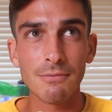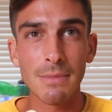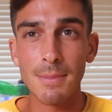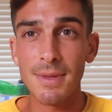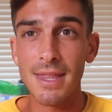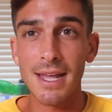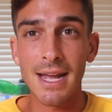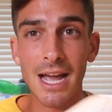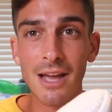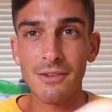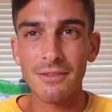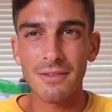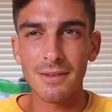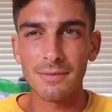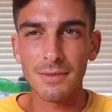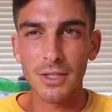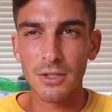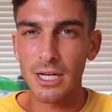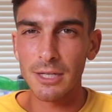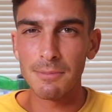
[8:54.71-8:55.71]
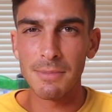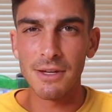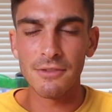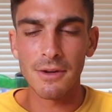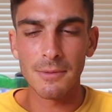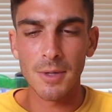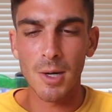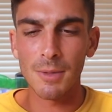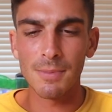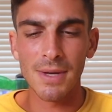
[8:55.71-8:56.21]
Maybe they have. Correct me if
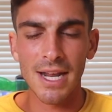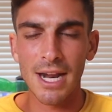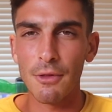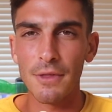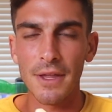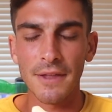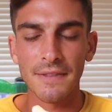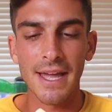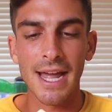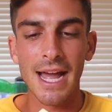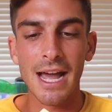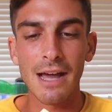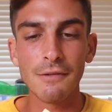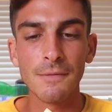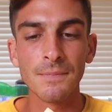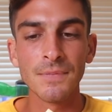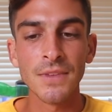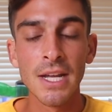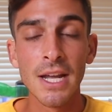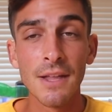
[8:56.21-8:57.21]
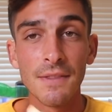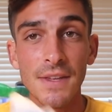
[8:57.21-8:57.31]
I'm wrong, but I don't think they have.